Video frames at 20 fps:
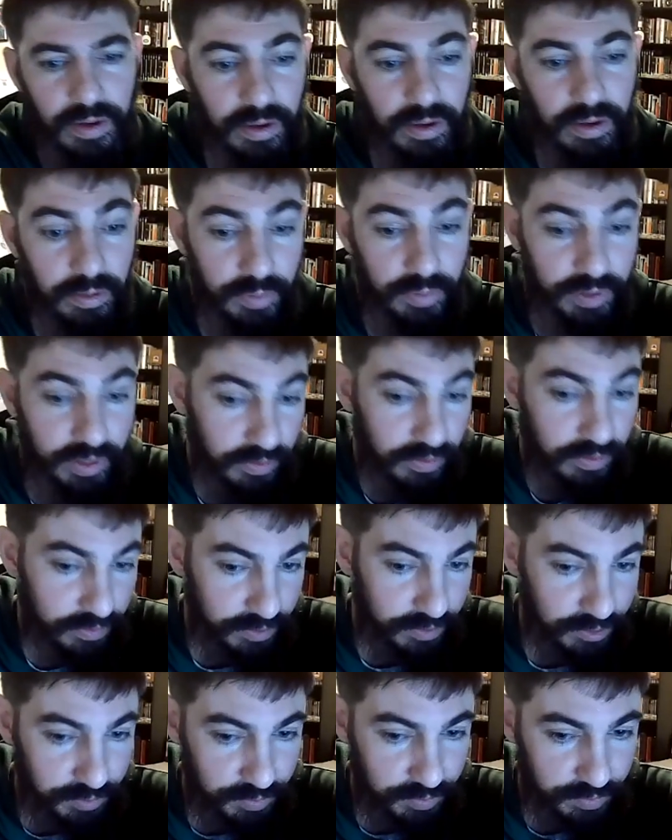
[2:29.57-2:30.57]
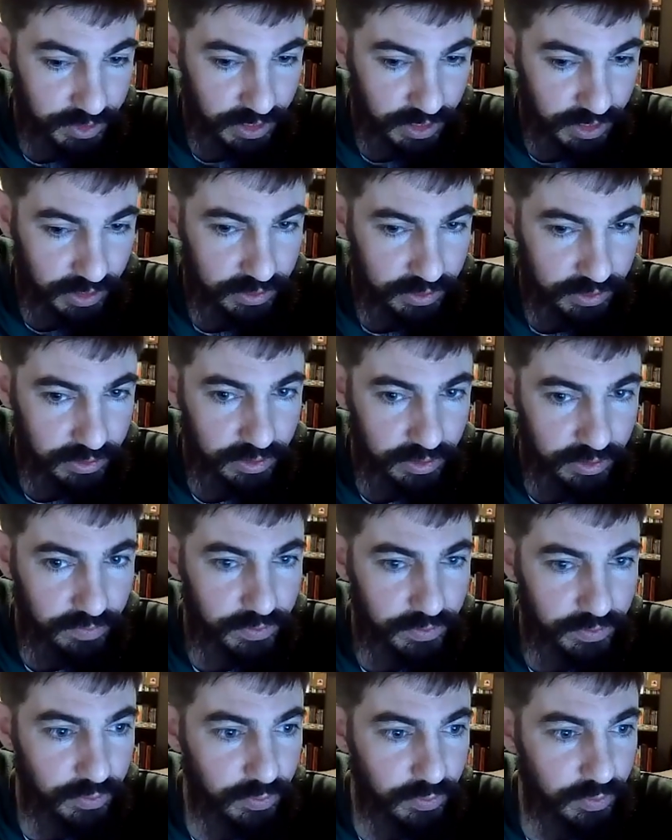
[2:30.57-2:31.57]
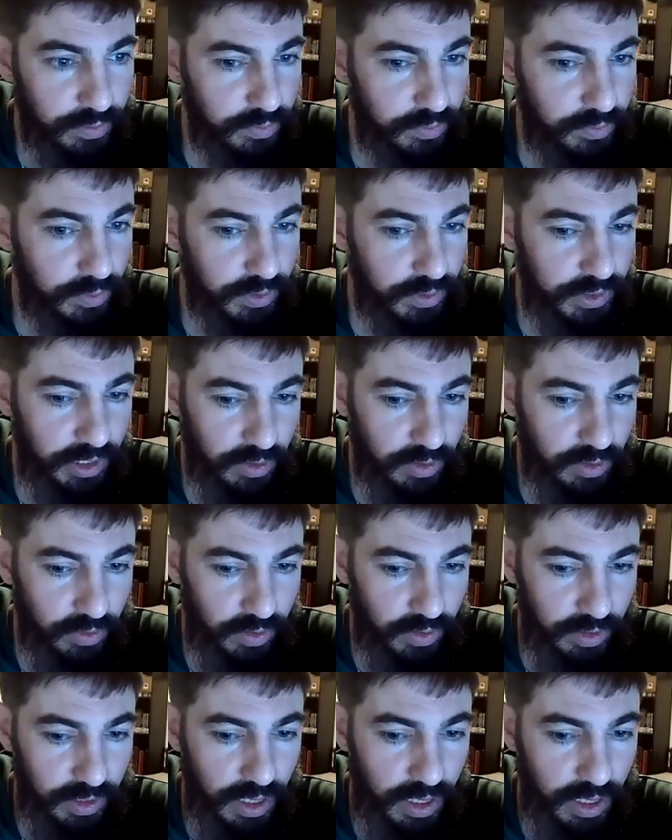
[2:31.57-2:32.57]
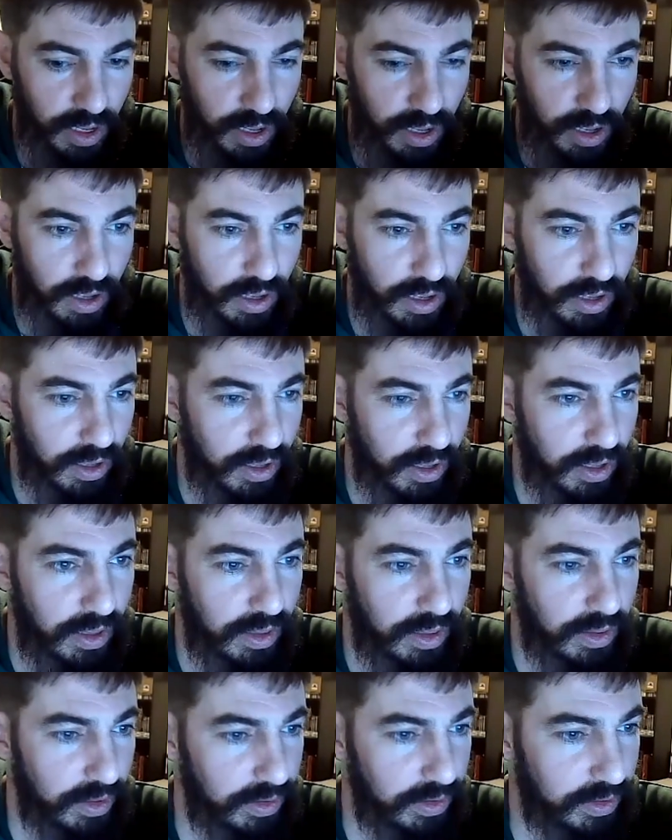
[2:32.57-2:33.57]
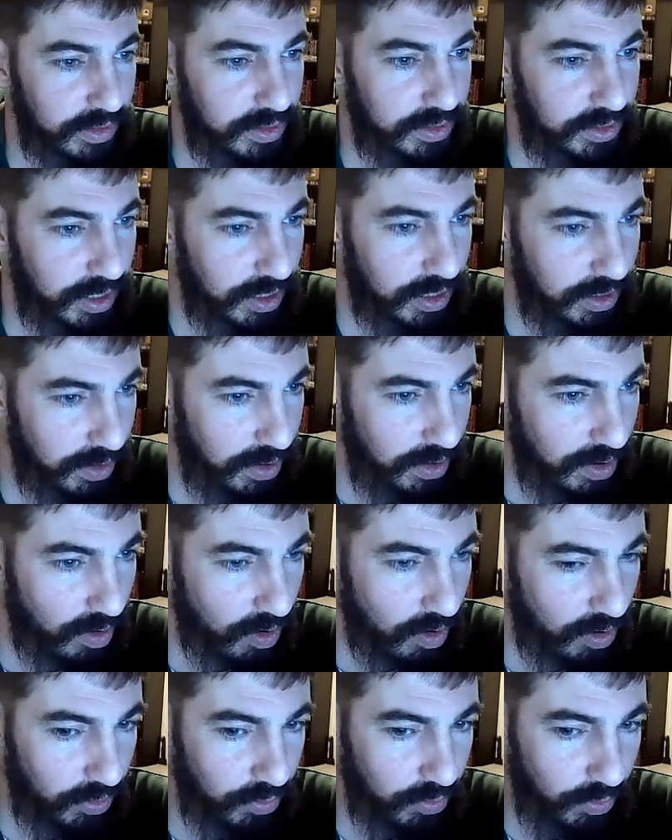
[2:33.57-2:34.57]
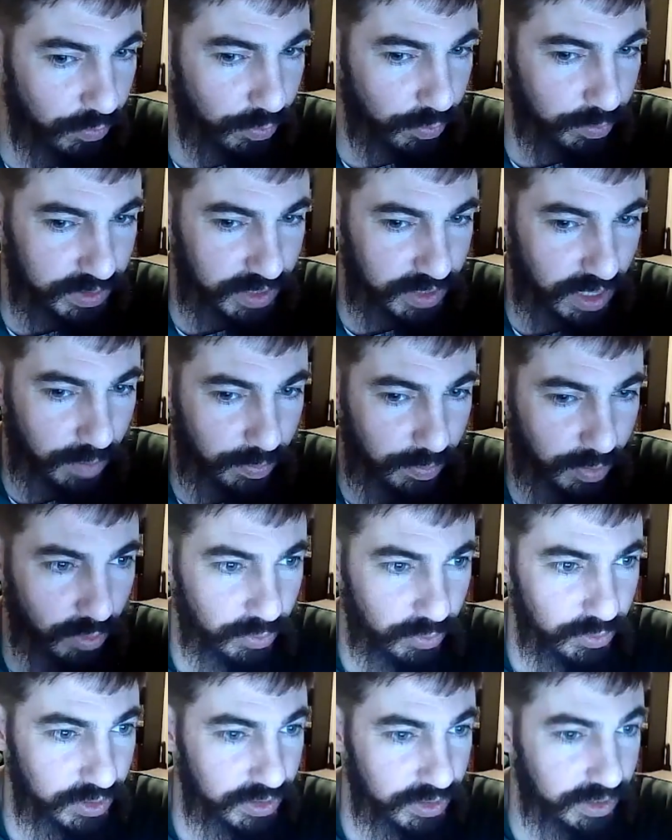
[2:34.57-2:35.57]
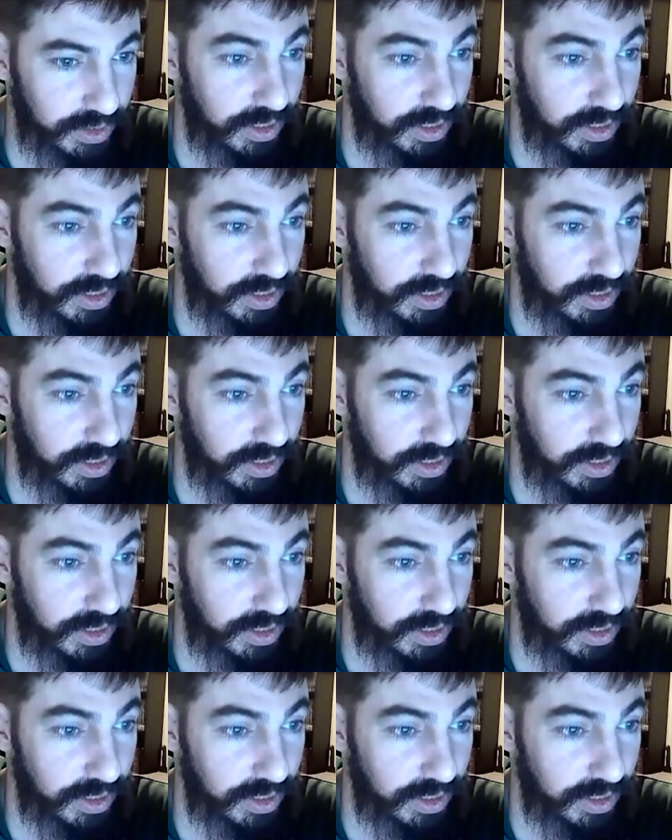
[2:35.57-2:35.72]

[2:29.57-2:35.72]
But there are some stats and stuff. So we'll take a look at this article from SciPost.